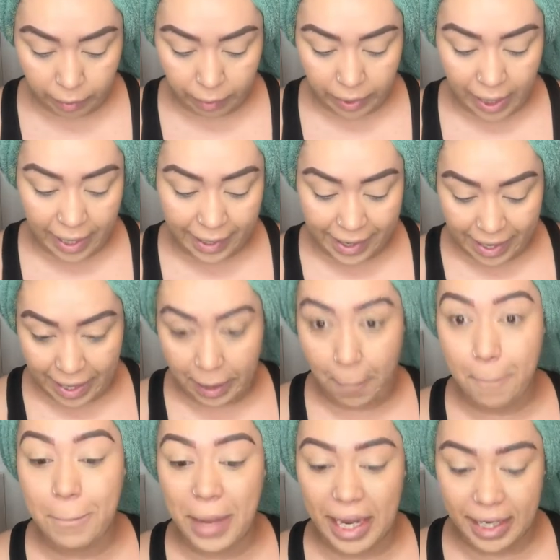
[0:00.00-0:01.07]
We like got like
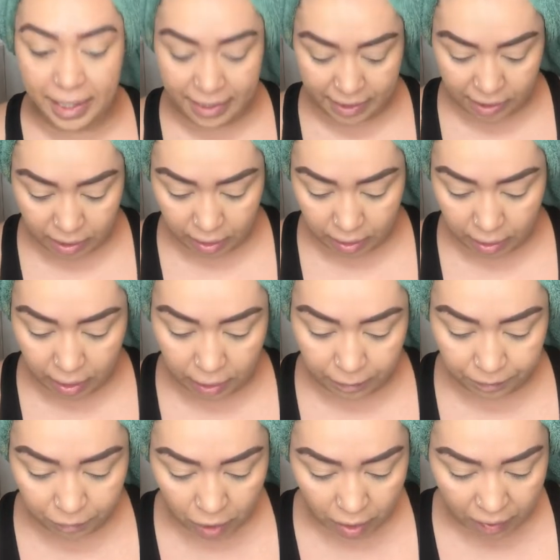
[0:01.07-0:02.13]
minutes to, you know,
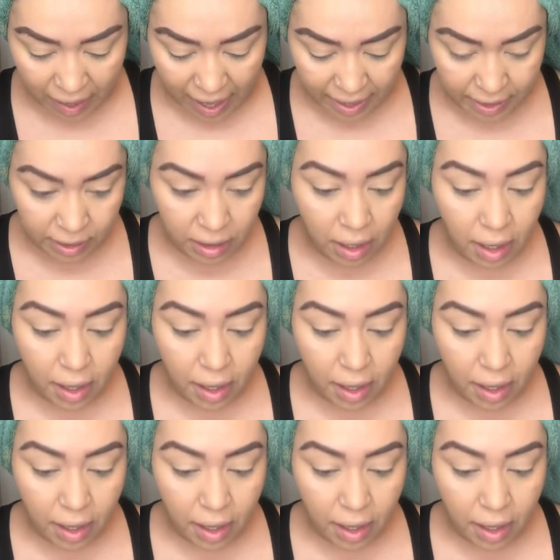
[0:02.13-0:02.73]
all that.